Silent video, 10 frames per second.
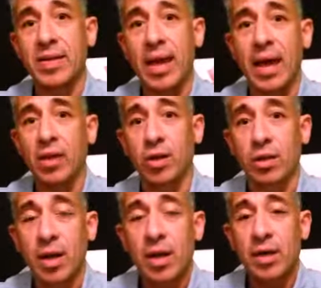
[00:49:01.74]
hey look
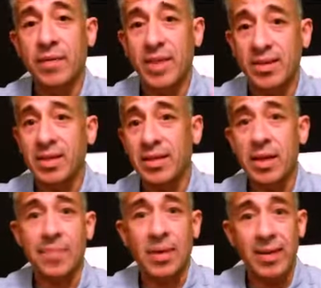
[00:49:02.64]
if they see
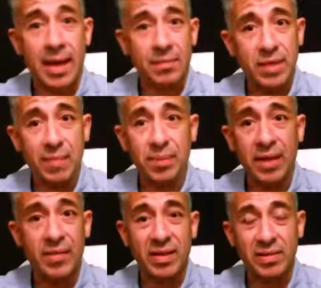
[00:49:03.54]
something that they
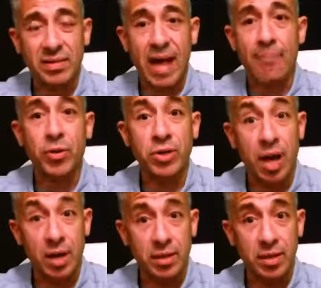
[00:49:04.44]
believe that's not
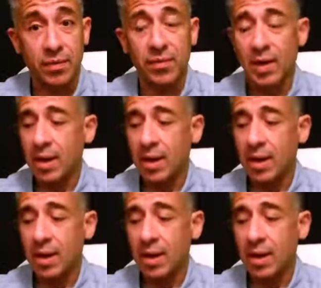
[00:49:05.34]
productive